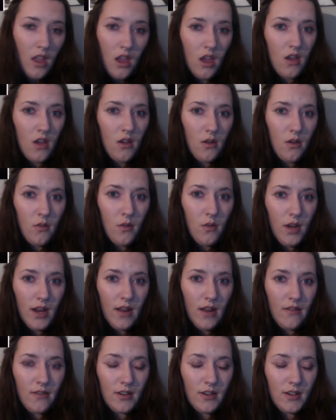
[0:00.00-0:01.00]

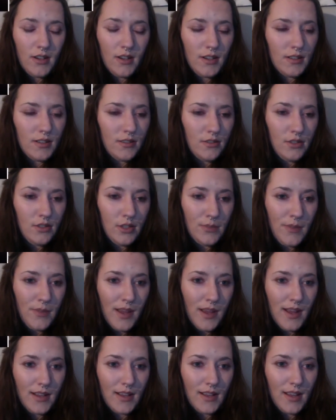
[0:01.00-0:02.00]
whatever. She's
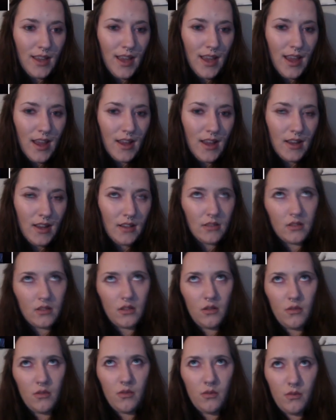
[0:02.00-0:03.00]
back again,
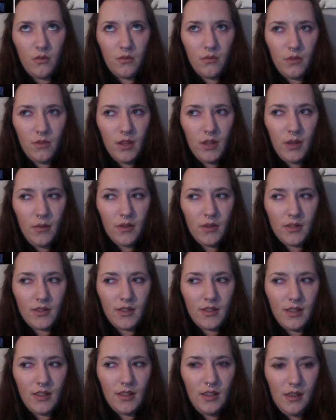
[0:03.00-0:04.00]
so like with
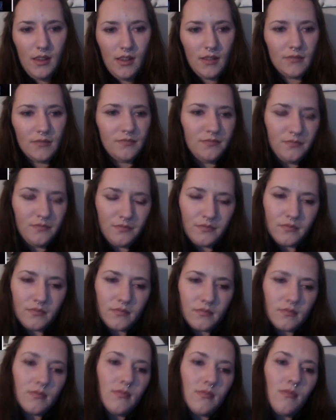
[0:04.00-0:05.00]
Sindy.
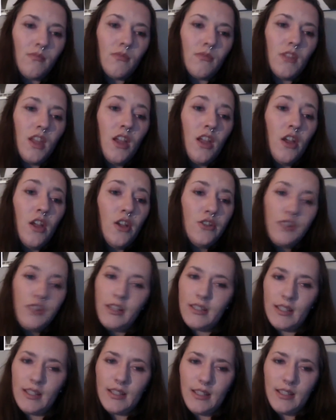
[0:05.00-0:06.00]
She's
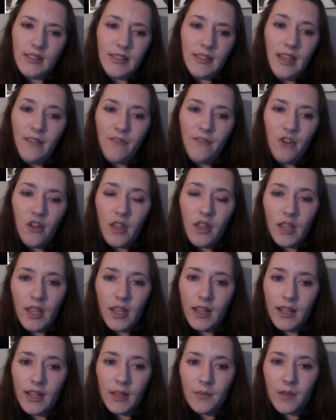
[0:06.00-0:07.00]
a deceitful and
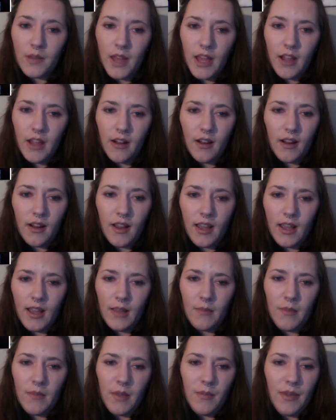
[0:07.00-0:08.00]
cunning player in
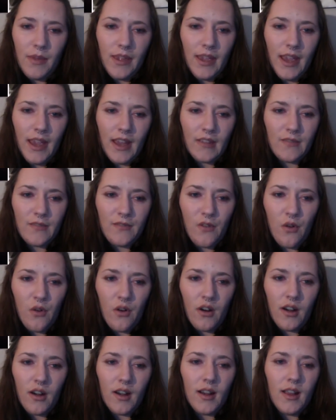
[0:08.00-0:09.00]

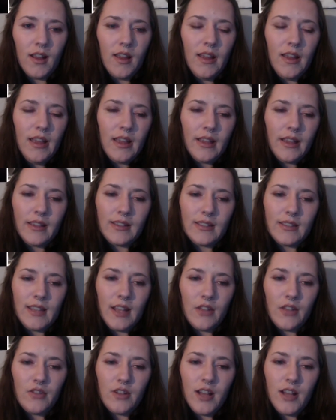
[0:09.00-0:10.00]
BBCan5.
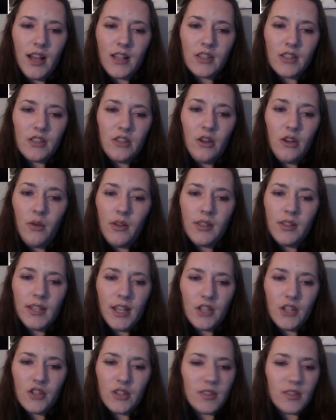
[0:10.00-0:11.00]
Cassandra has no
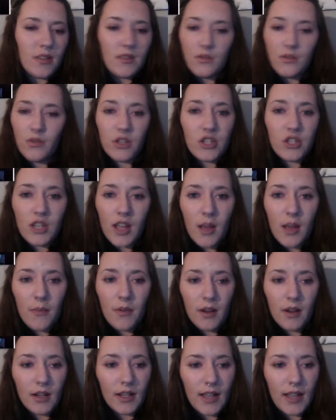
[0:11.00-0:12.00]
intentions of switching up
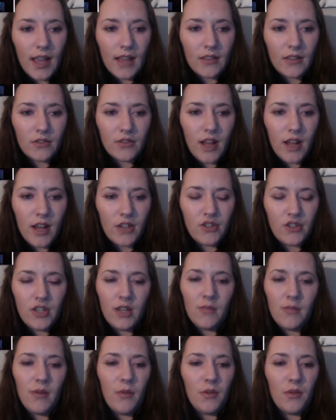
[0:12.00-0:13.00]
her strategy,
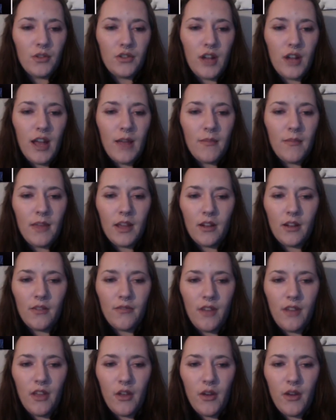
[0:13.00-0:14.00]
but will try and make her
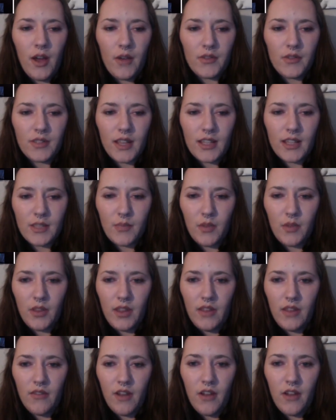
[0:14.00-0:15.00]
fellow house guests
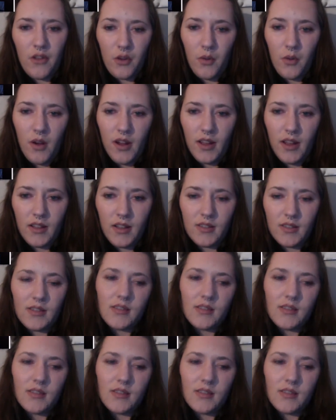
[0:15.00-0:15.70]
believe otherwise.